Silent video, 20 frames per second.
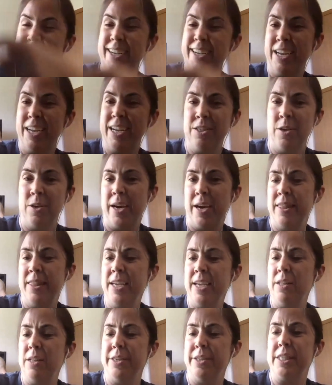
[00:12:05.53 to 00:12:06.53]
I don't know, I
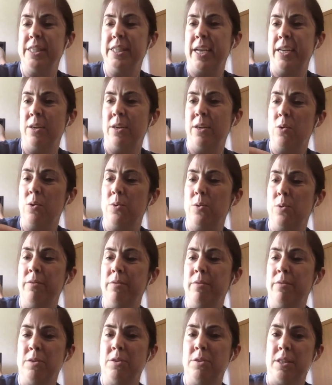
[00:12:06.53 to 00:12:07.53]
think it looks kind of cool
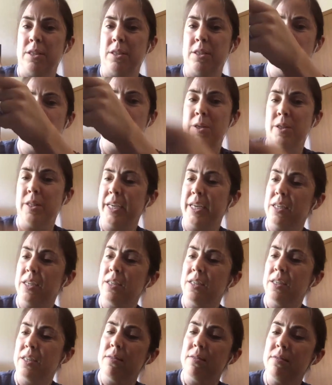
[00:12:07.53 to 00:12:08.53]
if you just put like
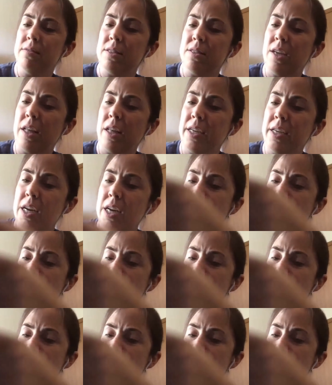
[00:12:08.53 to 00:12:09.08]
a solid